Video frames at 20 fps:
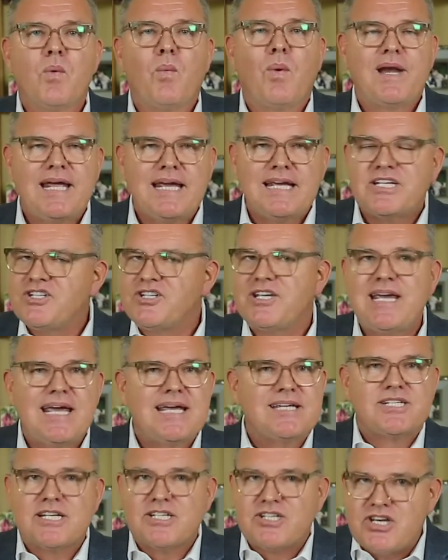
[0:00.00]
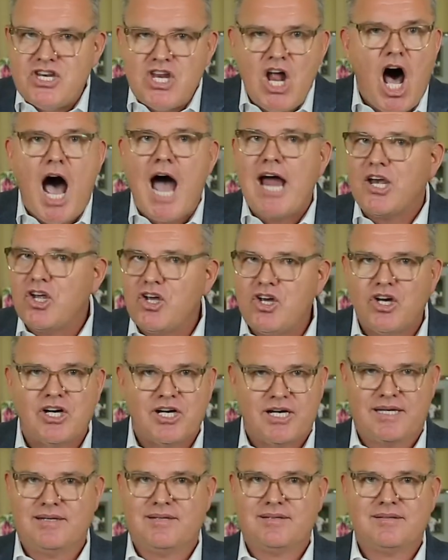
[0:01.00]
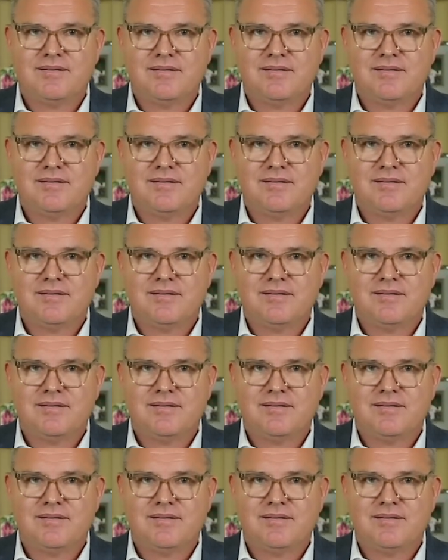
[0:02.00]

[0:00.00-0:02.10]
What he sees is not good.